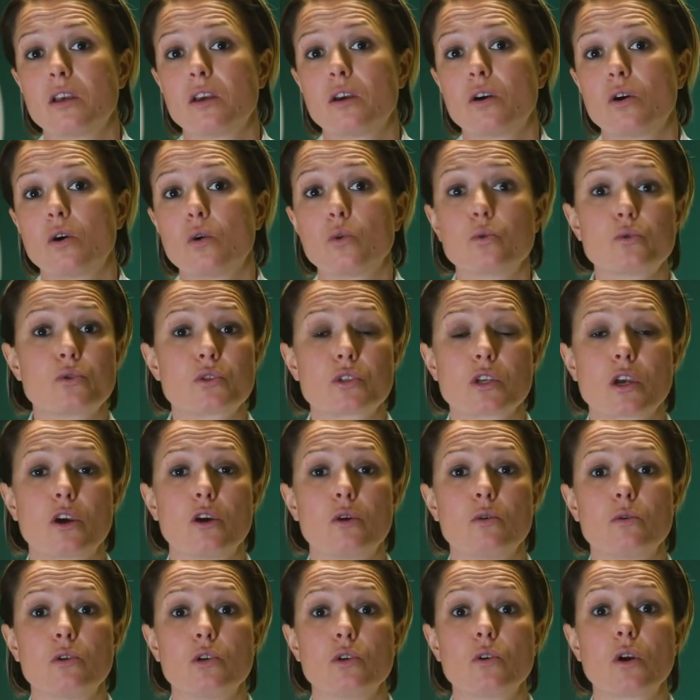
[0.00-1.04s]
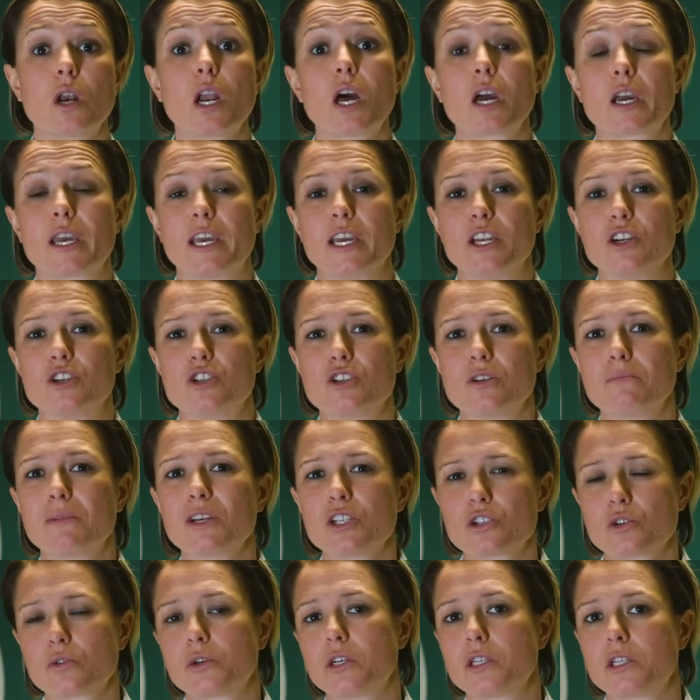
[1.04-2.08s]
Also, your luggage, make sure
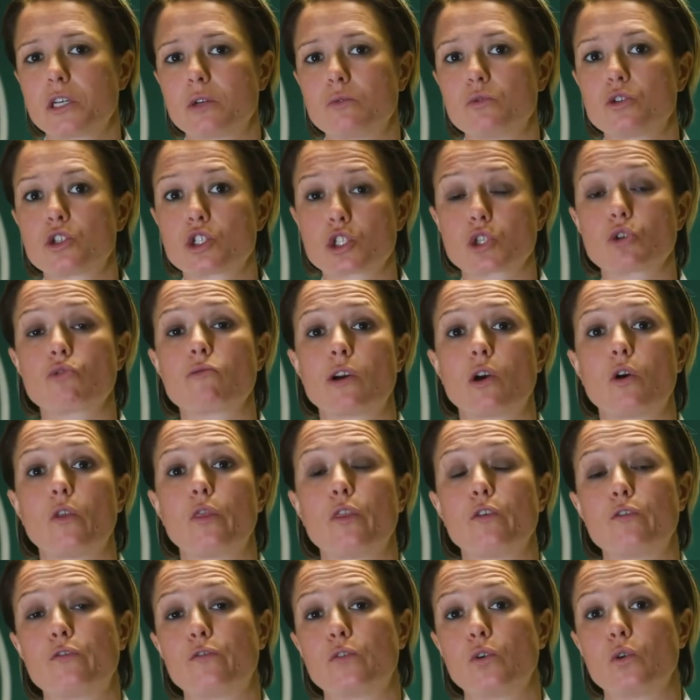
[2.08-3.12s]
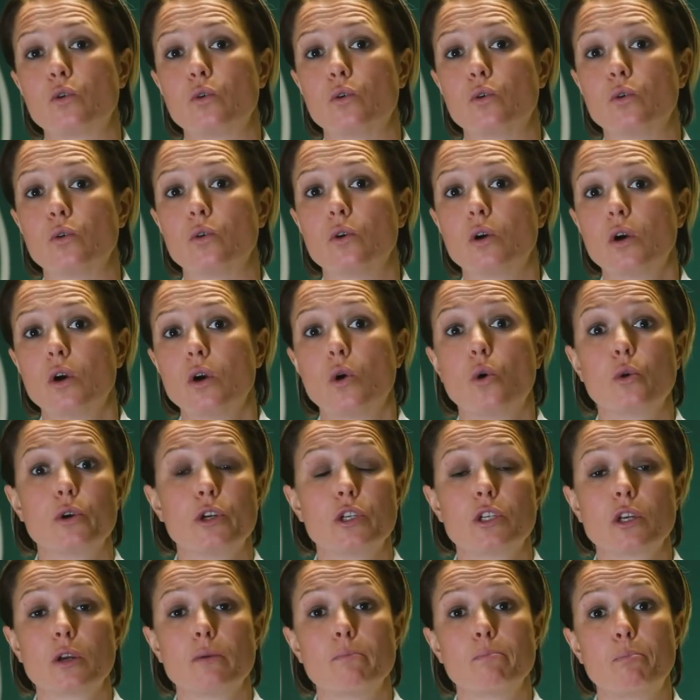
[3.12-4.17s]
you don't store it on the floor or you
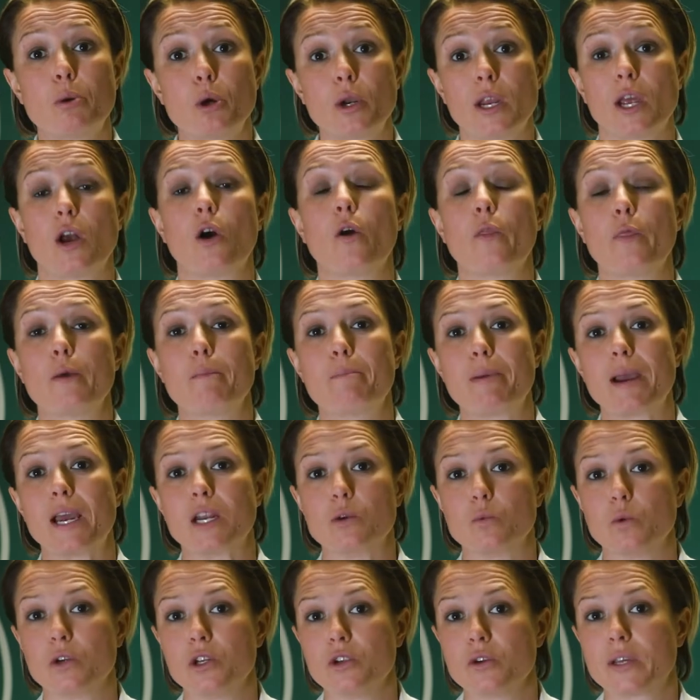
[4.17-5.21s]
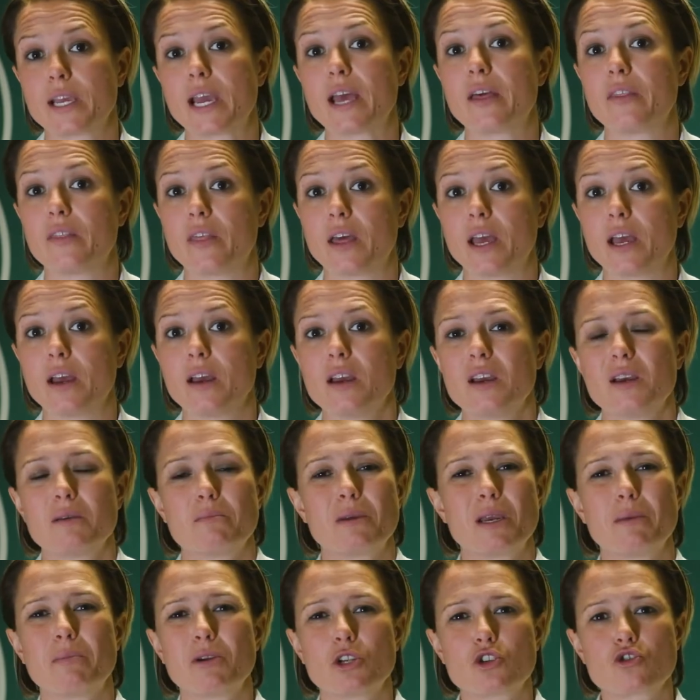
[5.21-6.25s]
don't put it on the bed when you get there. Maybe
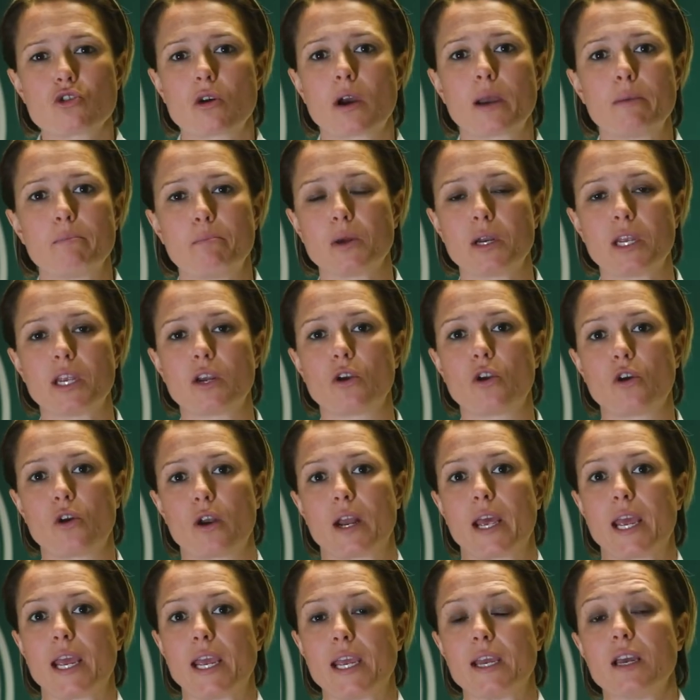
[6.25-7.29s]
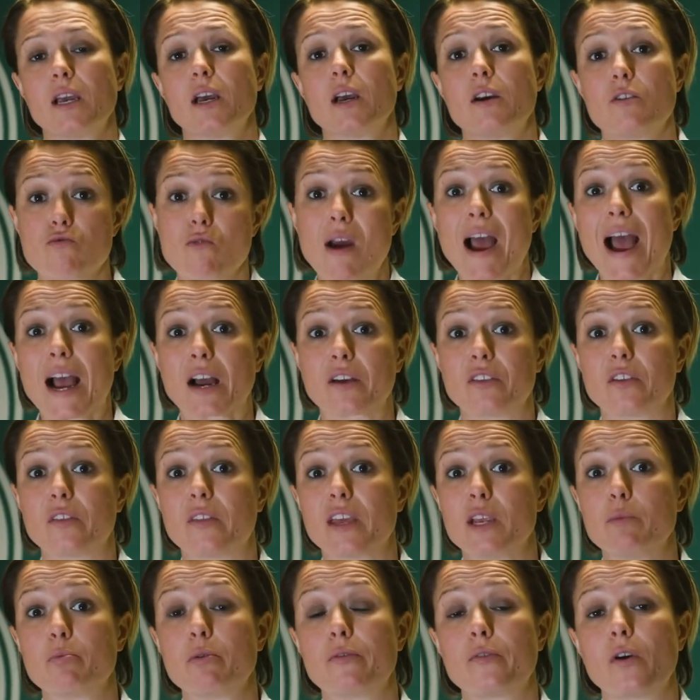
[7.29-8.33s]
try and put it on a rack that they
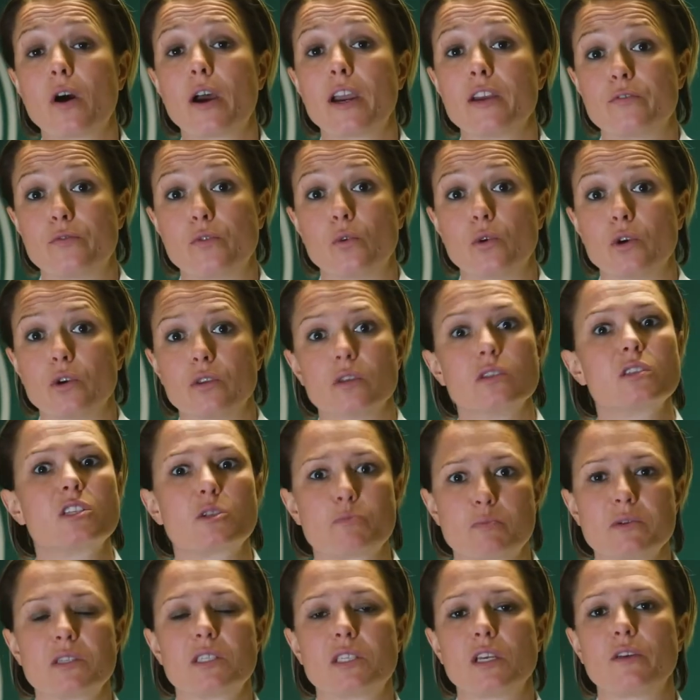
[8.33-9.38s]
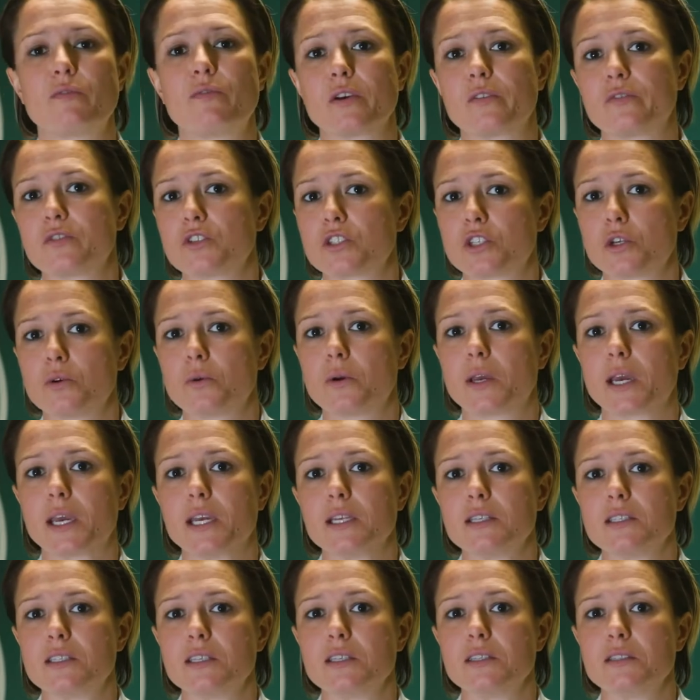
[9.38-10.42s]
provide for you that's specific for
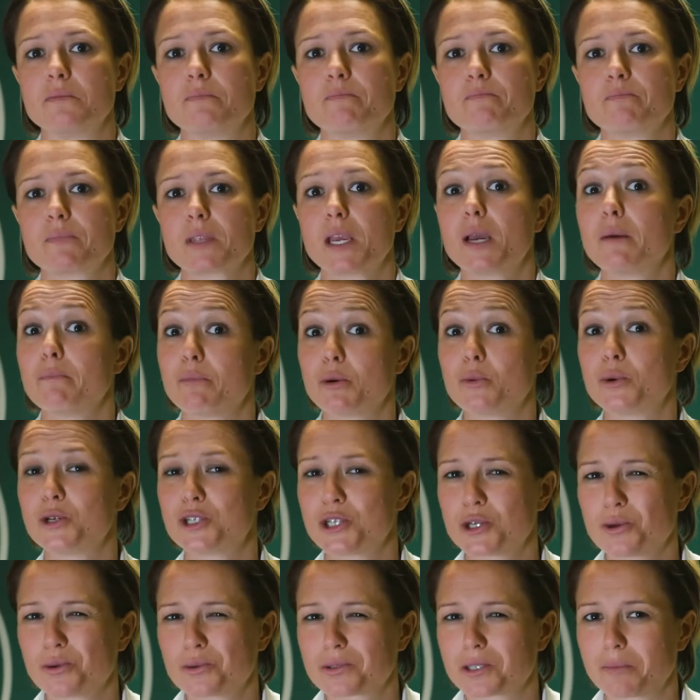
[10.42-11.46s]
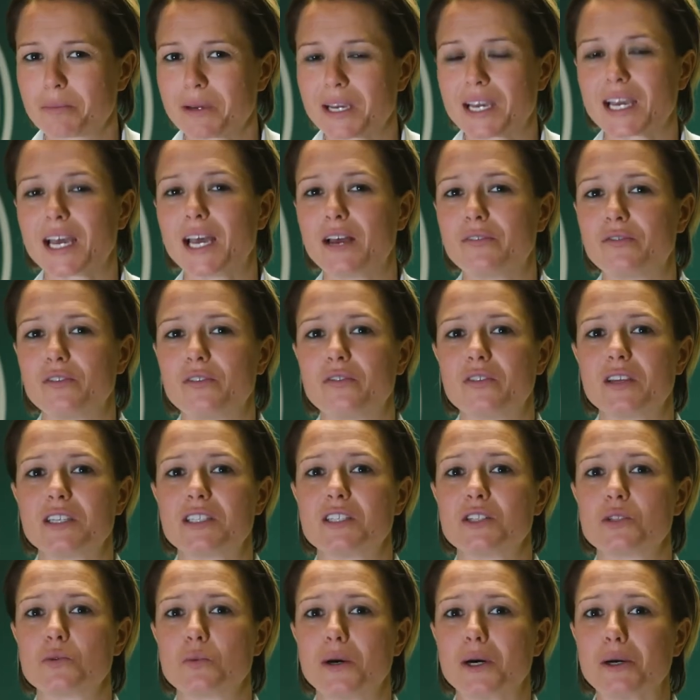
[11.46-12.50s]
suitcases. But we should also be careful of this as
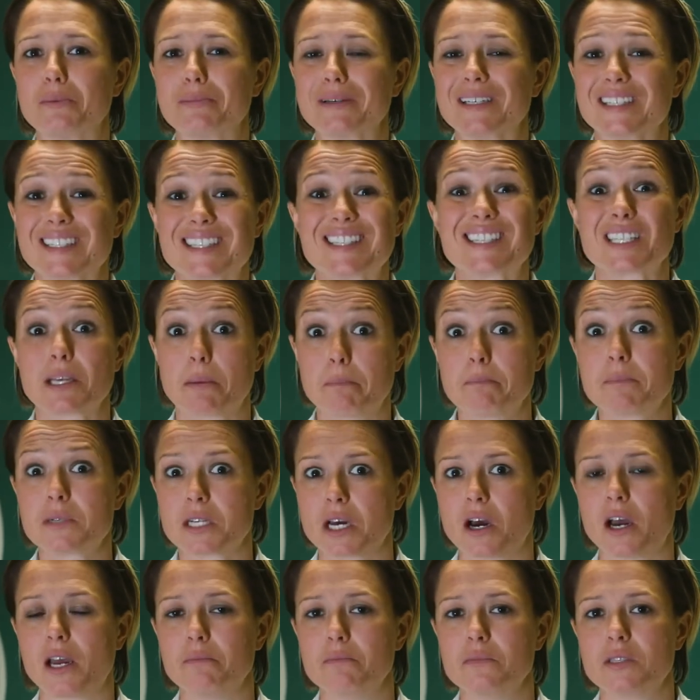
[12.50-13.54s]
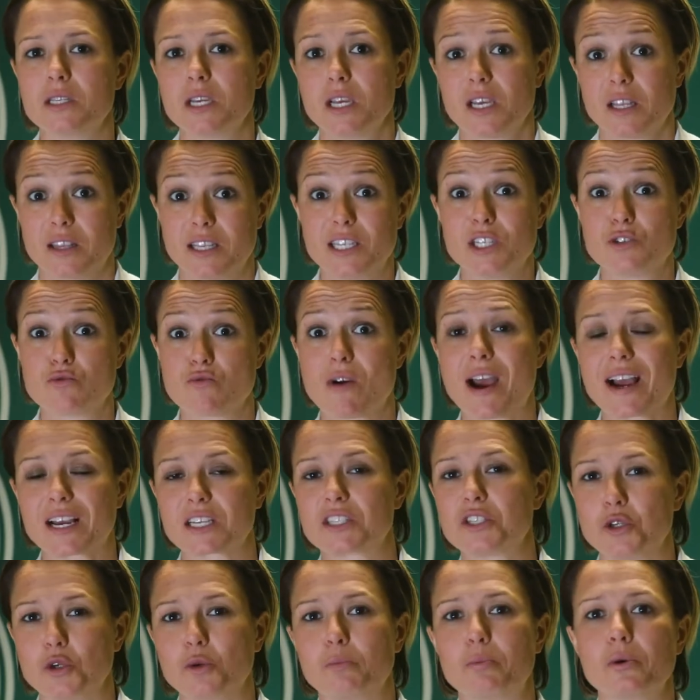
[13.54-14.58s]
well, because sometimes these racks that
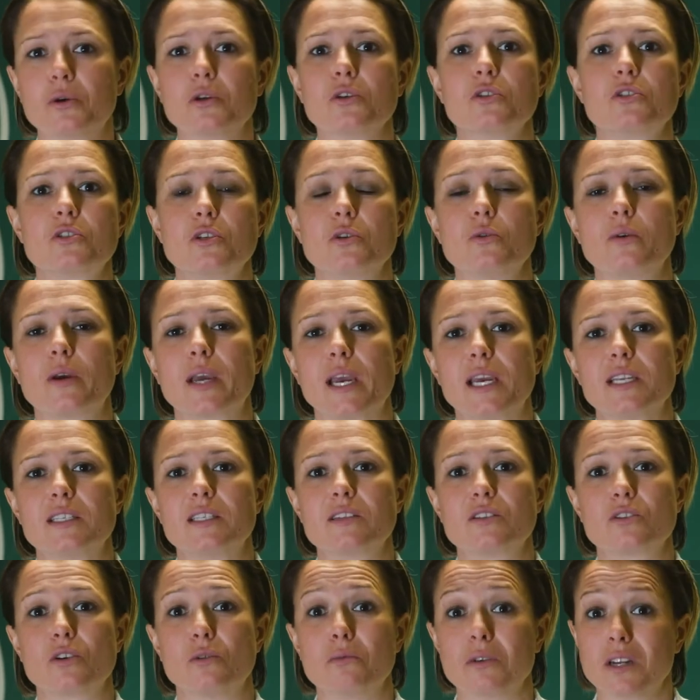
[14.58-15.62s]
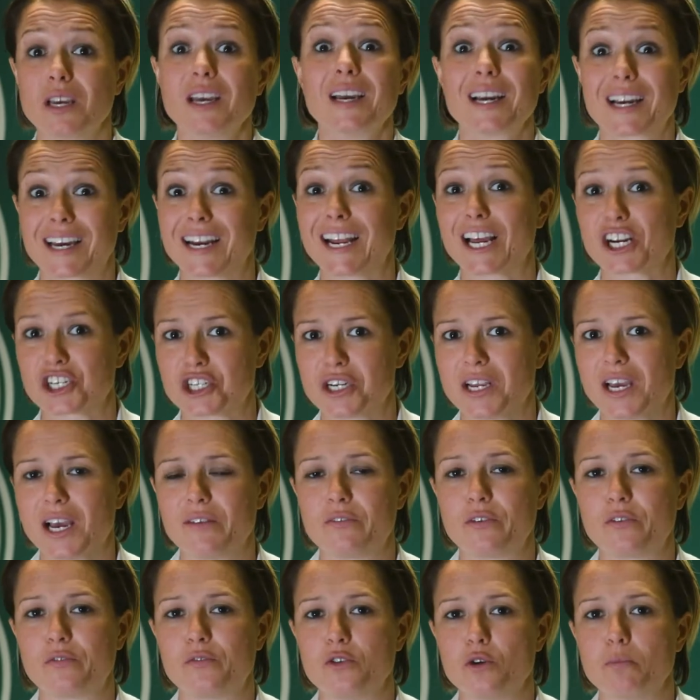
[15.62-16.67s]
you put your suitcases on can actually have a
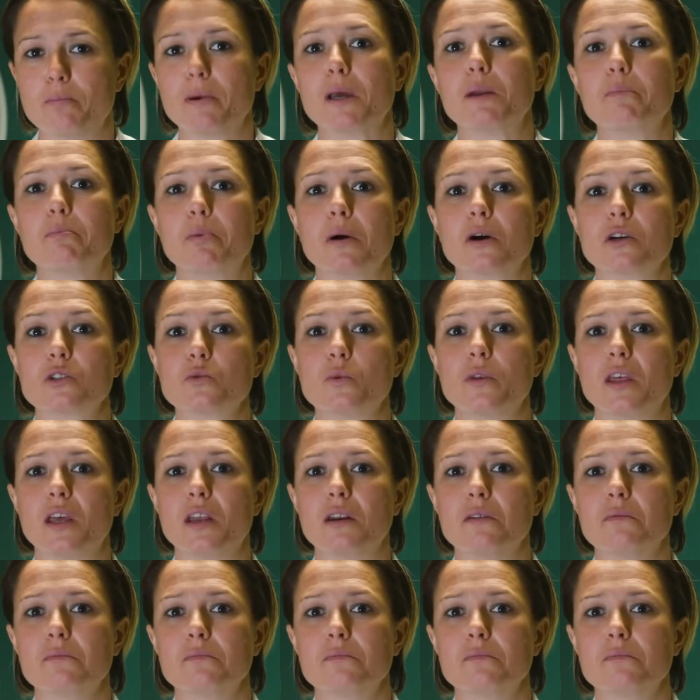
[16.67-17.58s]
few bed bugs within.